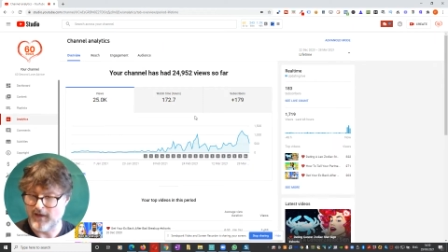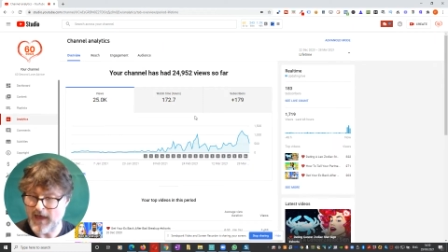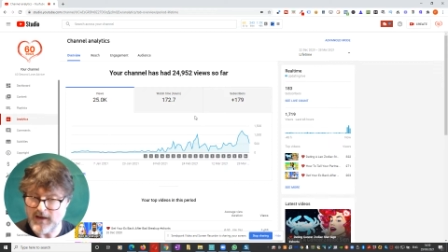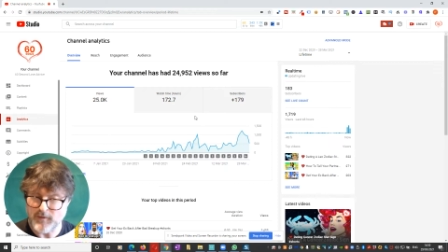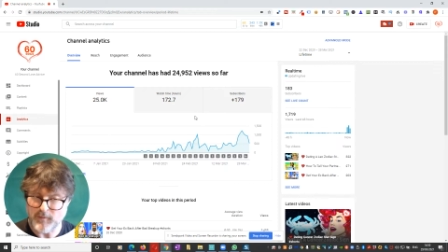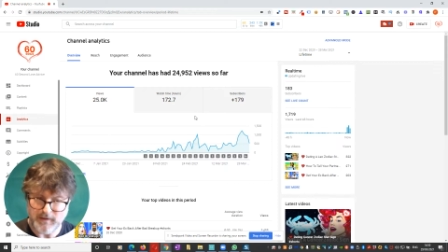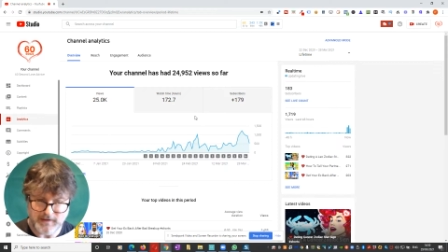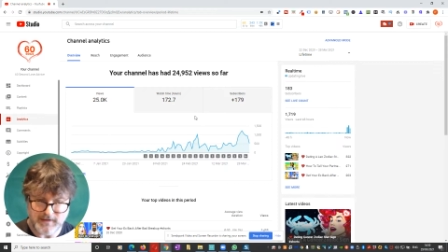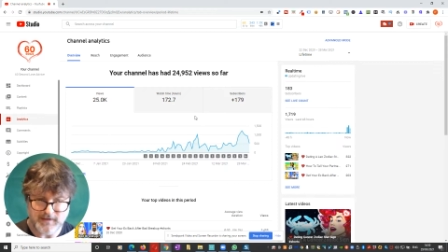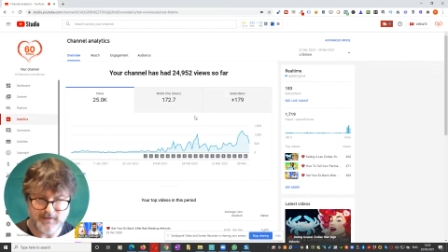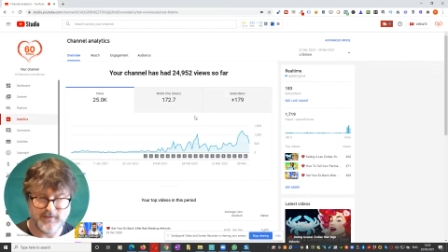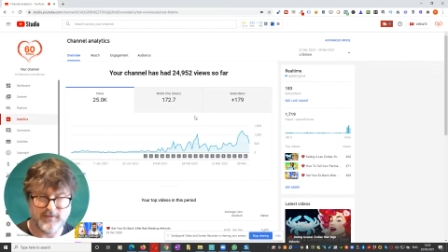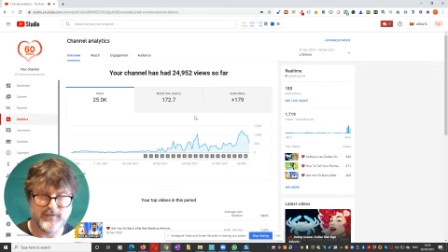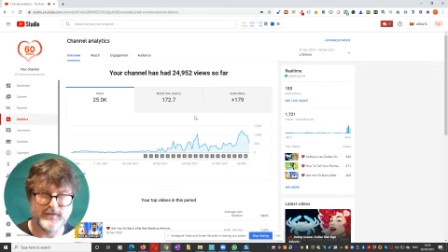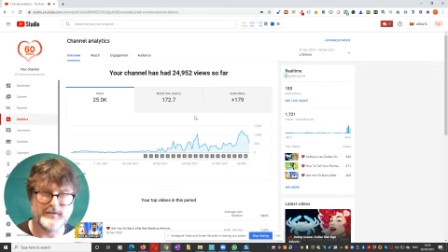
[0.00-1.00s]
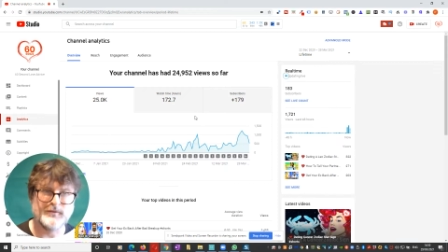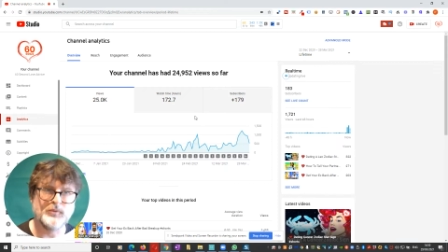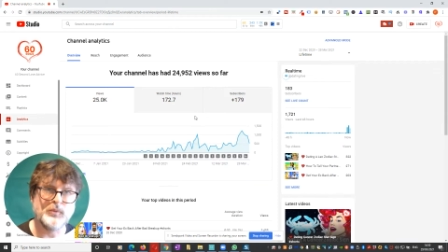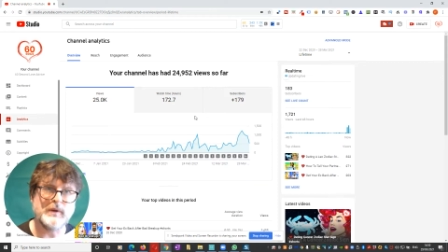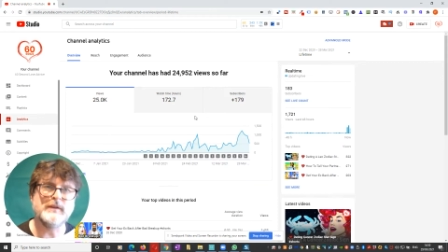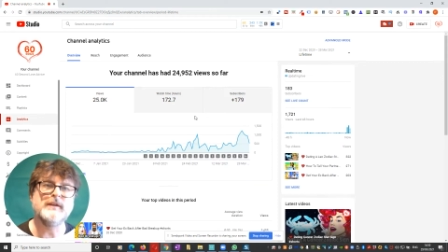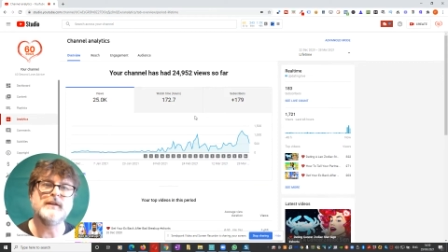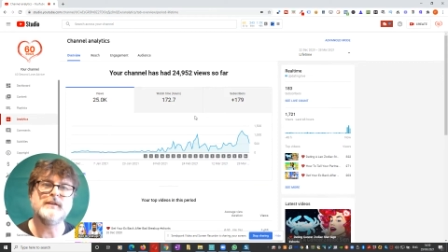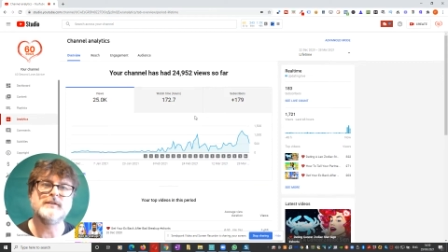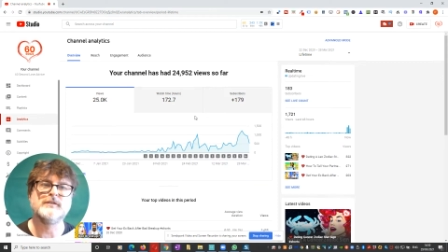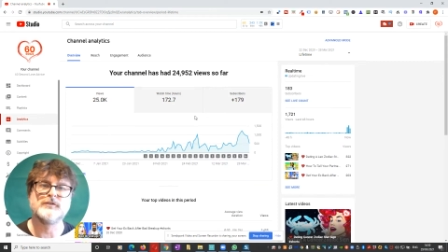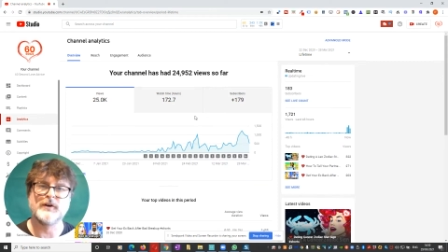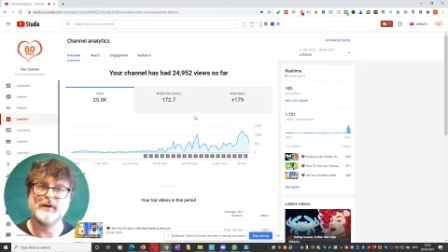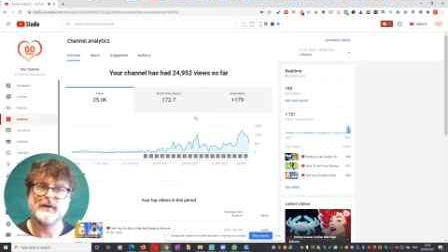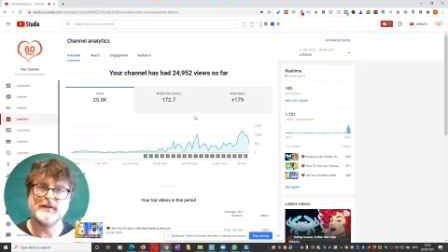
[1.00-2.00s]
enemy that we need to
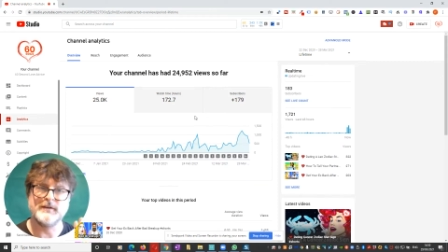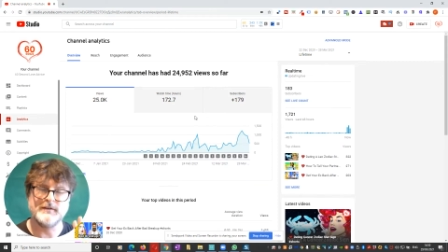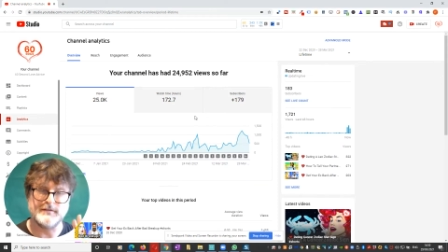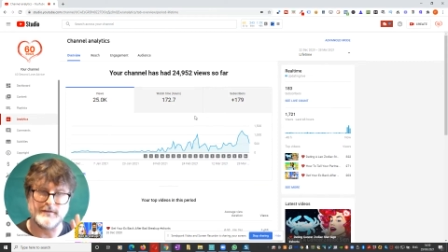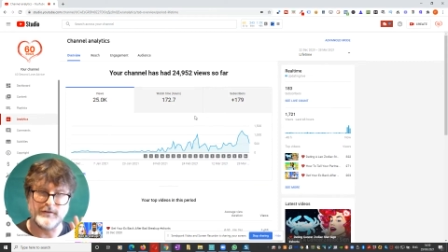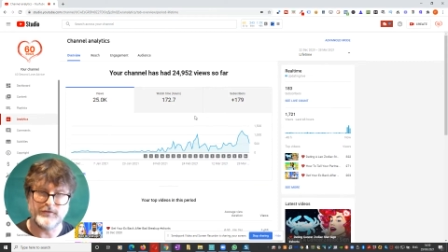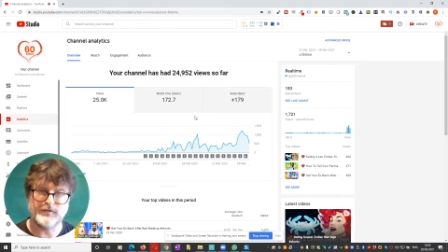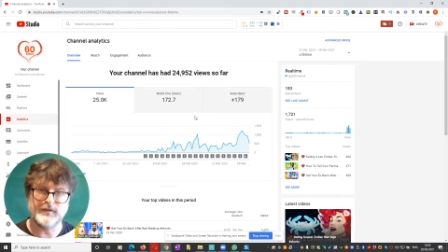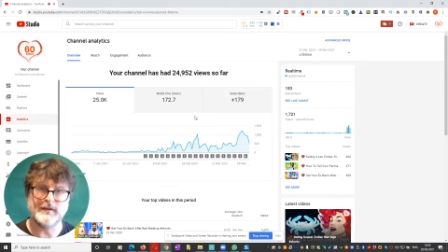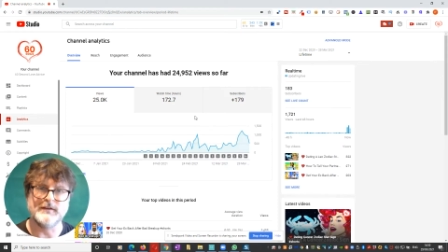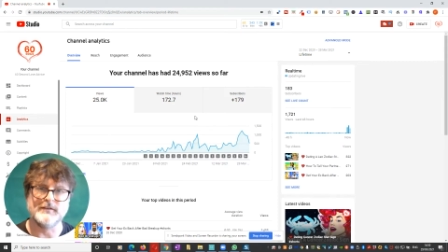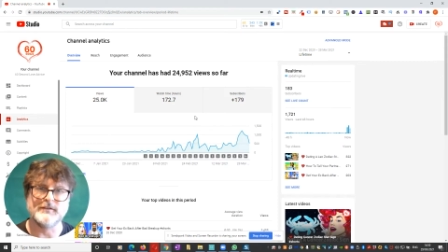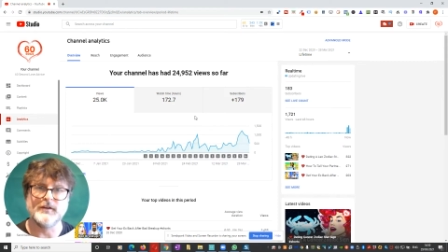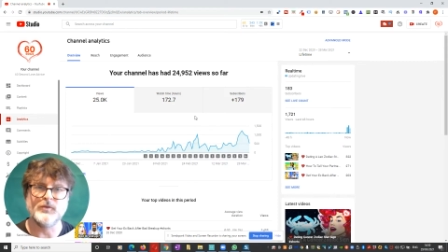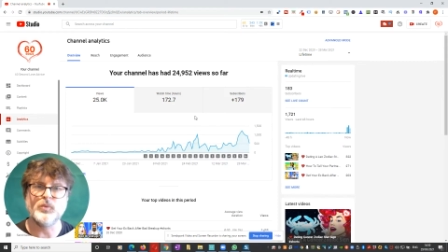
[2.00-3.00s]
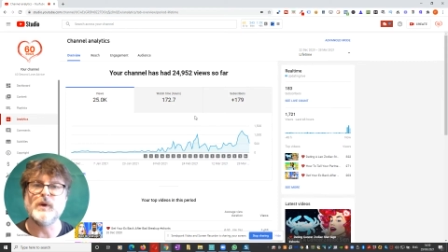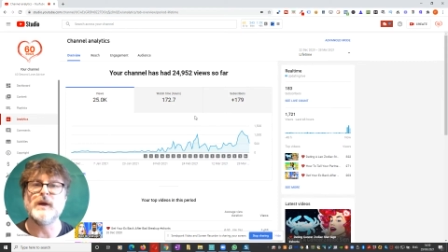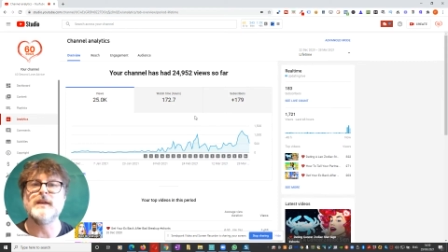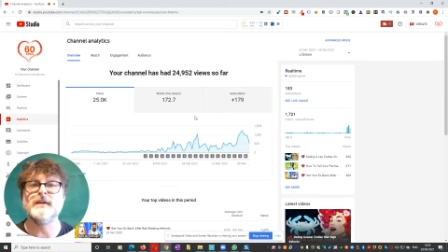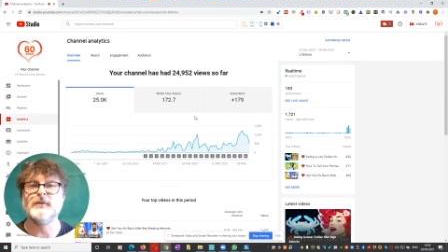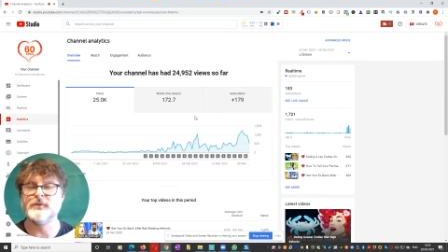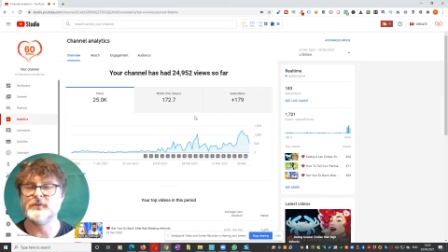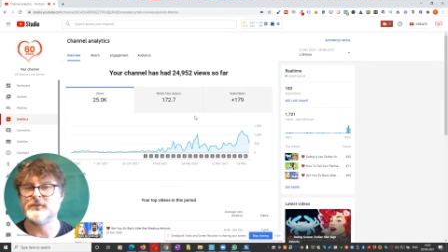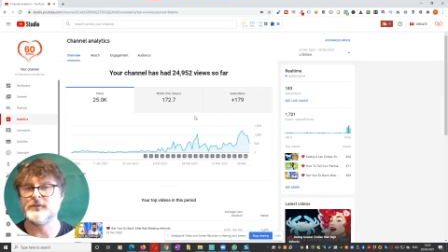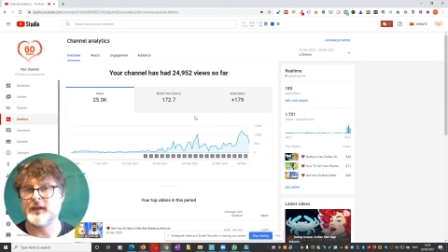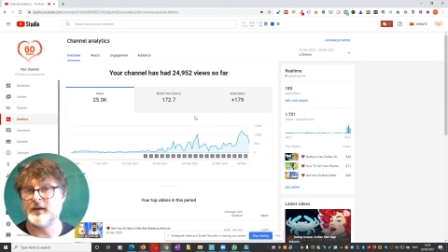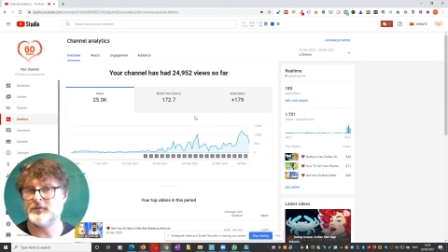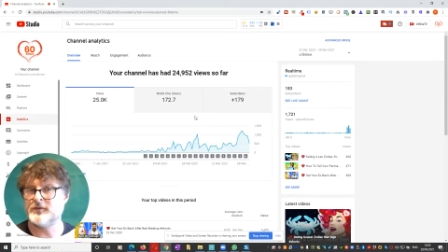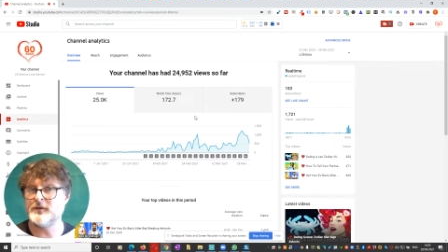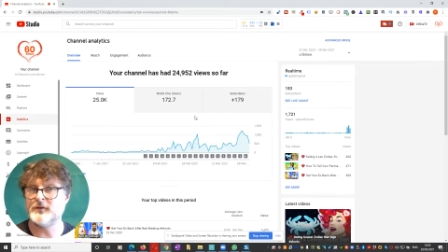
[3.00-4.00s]
try and defeat and win in order to
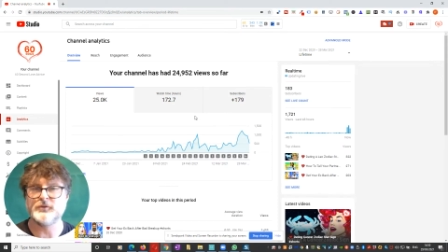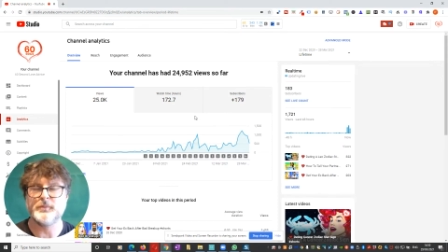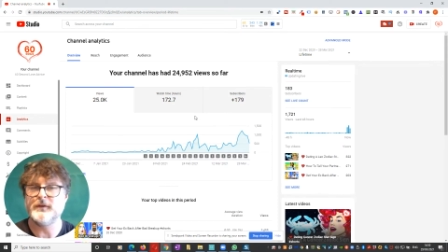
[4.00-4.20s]
get views.